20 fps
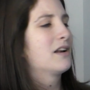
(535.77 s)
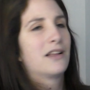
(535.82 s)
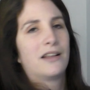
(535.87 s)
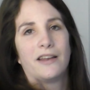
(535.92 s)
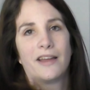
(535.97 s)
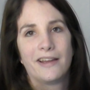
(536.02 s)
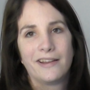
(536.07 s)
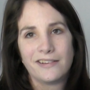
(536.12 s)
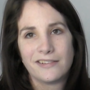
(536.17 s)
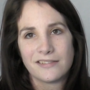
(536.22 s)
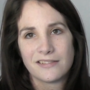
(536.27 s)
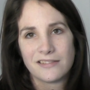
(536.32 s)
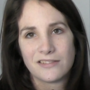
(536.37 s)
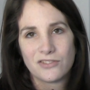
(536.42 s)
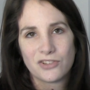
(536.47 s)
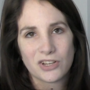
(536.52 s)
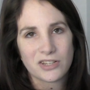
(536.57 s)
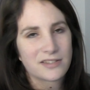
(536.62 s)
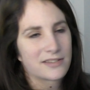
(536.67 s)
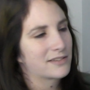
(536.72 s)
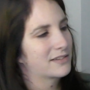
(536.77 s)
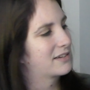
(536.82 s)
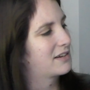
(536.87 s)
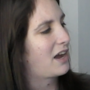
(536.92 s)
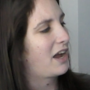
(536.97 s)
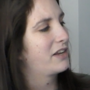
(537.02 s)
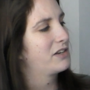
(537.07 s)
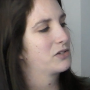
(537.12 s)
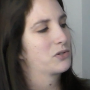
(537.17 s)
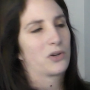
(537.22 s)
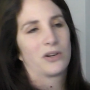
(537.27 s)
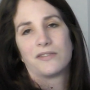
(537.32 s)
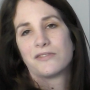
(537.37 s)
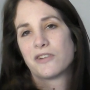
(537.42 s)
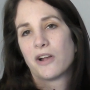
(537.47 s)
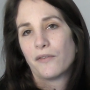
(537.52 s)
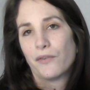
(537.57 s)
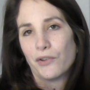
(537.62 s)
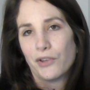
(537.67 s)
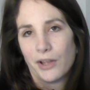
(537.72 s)
and I just kind of sort of
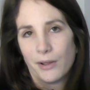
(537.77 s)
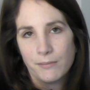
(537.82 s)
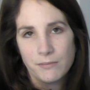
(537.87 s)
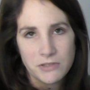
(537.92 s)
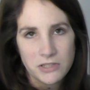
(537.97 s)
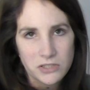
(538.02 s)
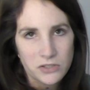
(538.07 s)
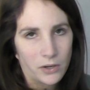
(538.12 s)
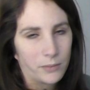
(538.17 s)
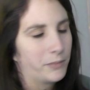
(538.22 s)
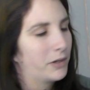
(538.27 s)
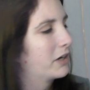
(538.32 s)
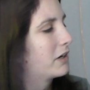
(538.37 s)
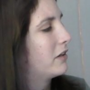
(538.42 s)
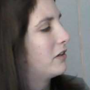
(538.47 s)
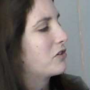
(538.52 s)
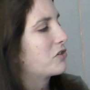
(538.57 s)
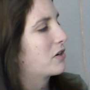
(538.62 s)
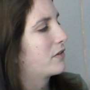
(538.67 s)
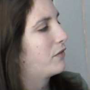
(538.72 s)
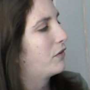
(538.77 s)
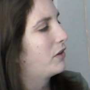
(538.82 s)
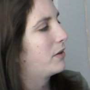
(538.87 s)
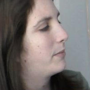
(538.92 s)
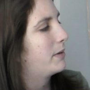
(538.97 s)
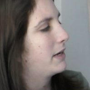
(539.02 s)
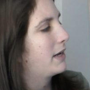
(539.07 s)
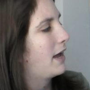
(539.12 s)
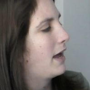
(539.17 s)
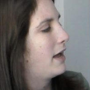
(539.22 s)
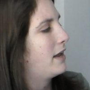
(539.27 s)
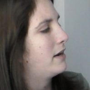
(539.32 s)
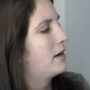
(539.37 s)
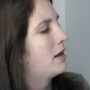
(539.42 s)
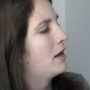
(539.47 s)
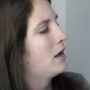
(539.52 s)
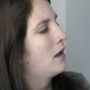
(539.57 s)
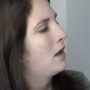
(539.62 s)
shuffled them, so I'm not going to shuffle them again.